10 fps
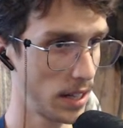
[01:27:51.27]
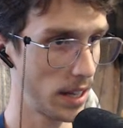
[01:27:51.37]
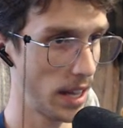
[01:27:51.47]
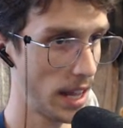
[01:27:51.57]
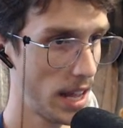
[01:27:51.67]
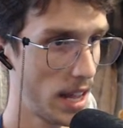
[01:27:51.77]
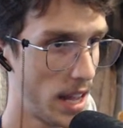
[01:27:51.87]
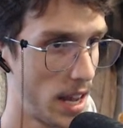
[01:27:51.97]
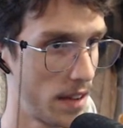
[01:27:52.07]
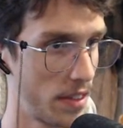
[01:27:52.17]
Hey,
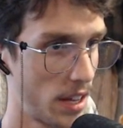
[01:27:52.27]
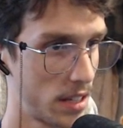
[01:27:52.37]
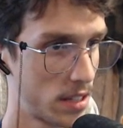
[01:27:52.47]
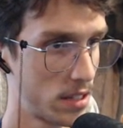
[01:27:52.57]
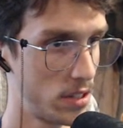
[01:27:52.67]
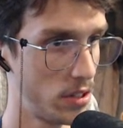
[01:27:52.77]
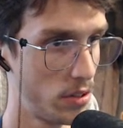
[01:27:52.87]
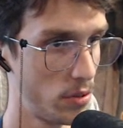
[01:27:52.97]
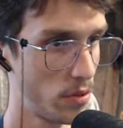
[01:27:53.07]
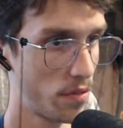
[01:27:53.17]
I have that
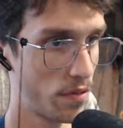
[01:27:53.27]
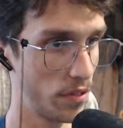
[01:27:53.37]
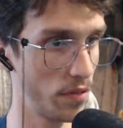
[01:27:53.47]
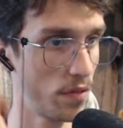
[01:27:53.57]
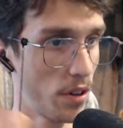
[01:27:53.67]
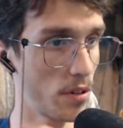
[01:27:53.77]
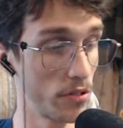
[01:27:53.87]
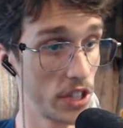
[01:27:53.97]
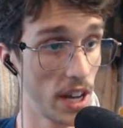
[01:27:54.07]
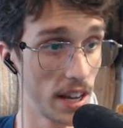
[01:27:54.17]
too for
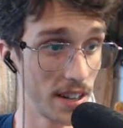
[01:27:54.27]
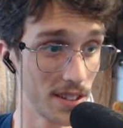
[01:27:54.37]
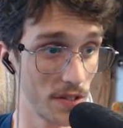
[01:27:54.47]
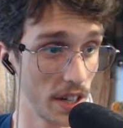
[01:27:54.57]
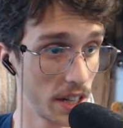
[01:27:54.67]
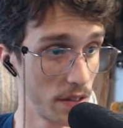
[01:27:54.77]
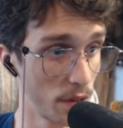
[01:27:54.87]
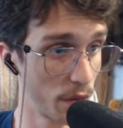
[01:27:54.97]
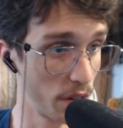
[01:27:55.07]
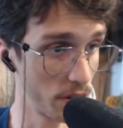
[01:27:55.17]
photos. Yeah, I hear it's very good for
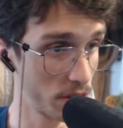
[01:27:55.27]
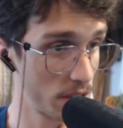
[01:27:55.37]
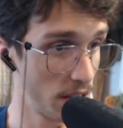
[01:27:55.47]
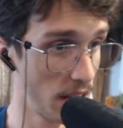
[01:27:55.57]
photos.